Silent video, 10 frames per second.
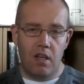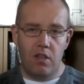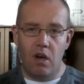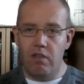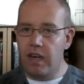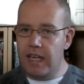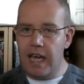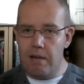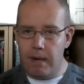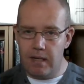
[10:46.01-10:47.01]
not really
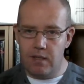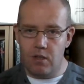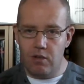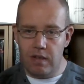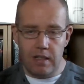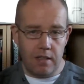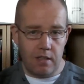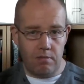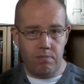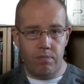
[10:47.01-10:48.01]
care about the story. This is
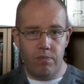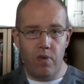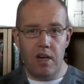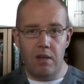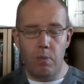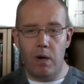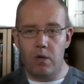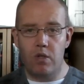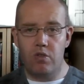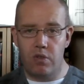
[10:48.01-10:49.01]
a really
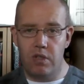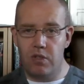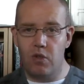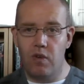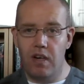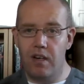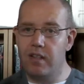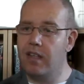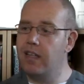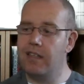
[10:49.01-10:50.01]
well-constructed storyline.
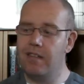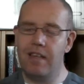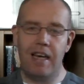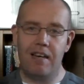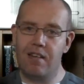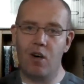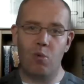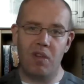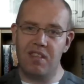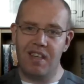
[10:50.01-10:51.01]
And yeah, Cold
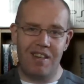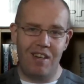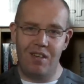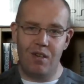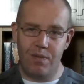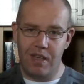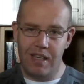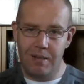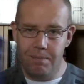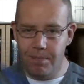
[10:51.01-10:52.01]
Winter. Love the
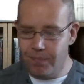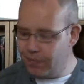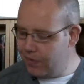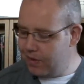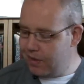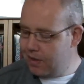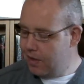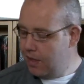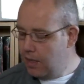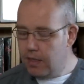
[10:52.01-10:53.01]
game.
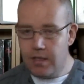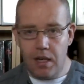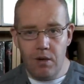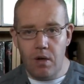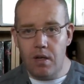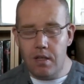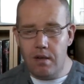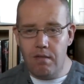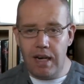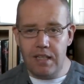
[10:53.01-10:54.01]
So,
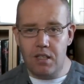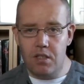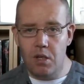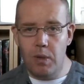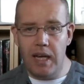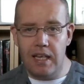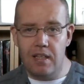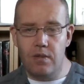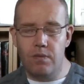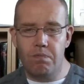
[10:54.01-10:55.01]
last 2
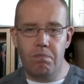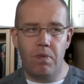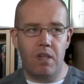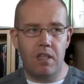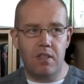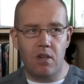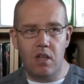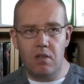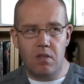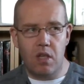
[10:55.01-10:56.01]
days, I
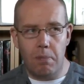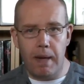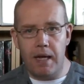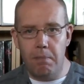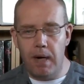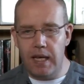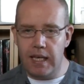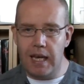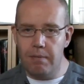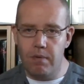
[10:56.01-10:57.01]
decided to go back and play a
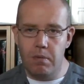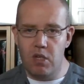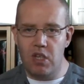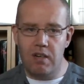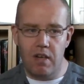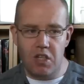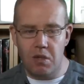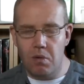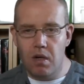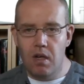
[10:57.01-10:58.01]
game from this
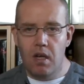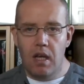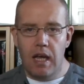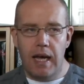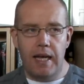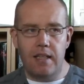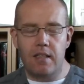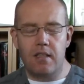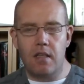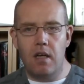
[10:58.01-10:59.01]
generation. And
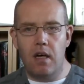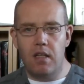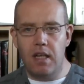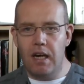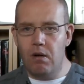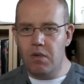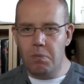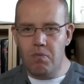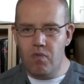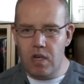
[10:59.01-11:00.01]
I don't know, I've just
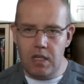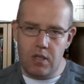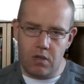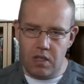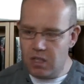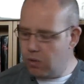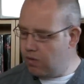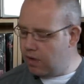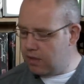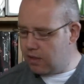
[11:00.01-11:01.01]
been really sucked into it
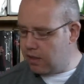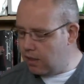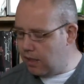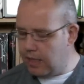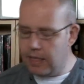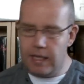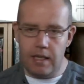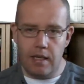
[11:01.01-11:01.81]
recently, and it